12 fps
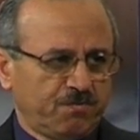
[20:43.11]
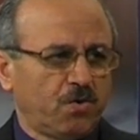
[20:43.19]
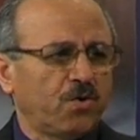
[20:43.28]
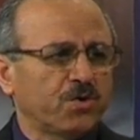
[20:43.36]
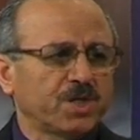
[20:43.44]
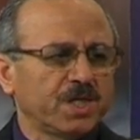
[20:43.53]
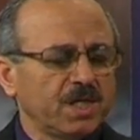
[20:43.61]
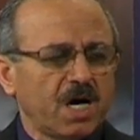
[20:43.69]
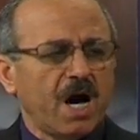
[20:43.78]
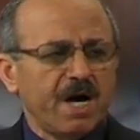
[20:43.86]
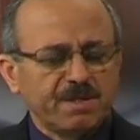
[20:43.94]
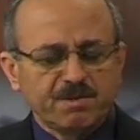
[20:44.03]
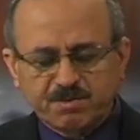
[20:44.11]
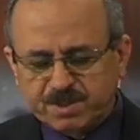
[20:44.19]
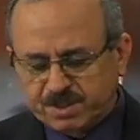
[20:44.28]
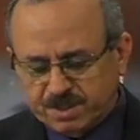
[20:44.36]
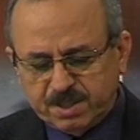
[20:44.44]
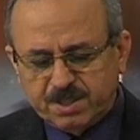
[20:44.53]

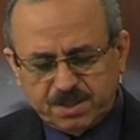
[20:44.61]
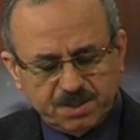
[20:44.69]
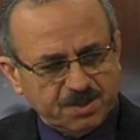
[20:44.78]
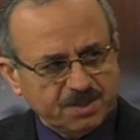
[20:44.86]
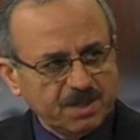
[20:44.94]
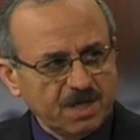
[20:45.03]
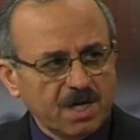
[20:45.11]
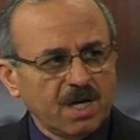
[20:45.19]
1400 years,